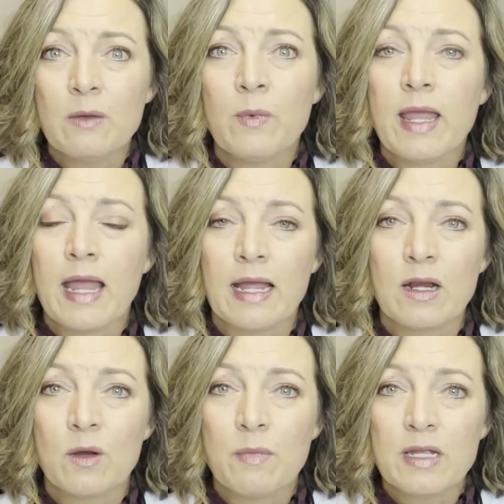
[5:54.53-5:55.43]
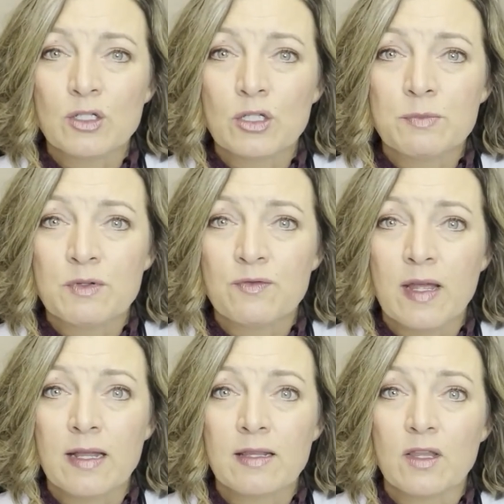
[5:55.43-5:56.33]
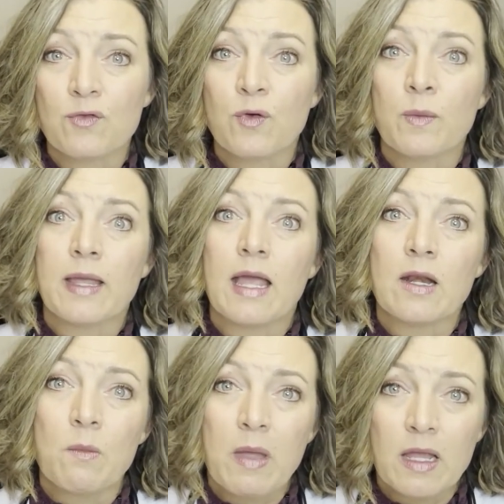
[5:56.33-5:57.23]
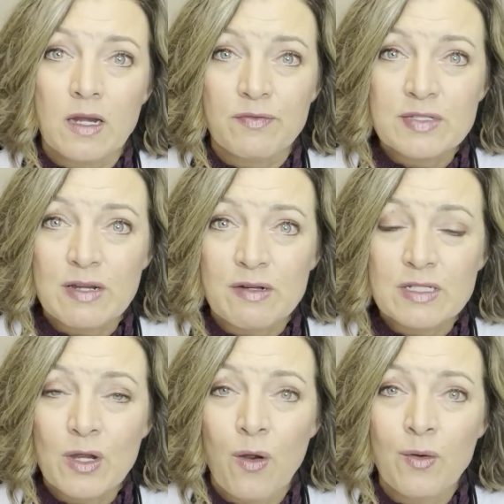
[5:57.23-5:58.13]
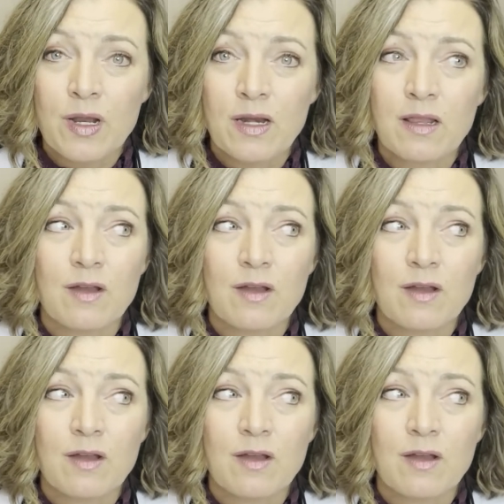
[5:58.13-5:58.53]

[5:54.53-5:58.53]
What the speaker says: we cannot make tryptophan, therefore we cannot make enough serotonin,